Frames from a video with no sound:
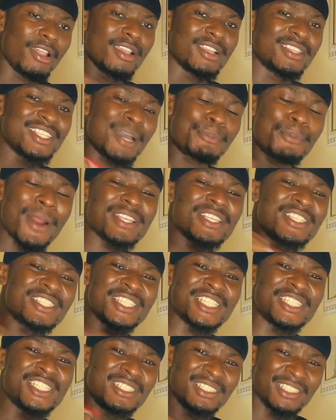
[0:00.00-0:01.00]
that price
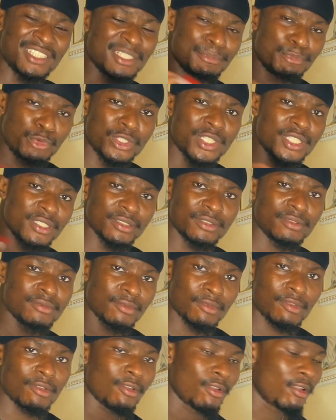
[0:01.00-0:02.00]
is distributing,
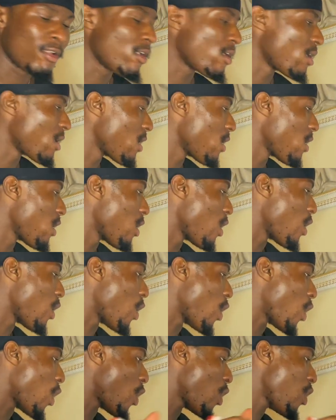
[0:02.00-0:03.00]

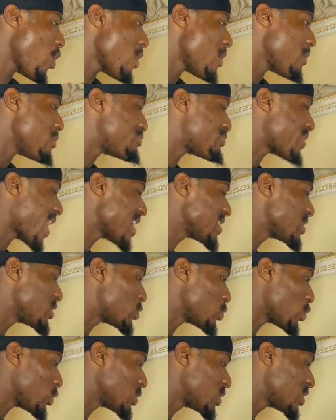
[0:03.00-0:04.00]
or price is
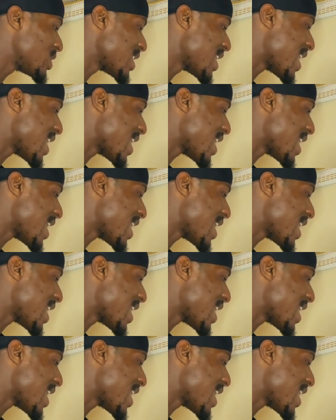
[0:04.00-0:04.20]
what?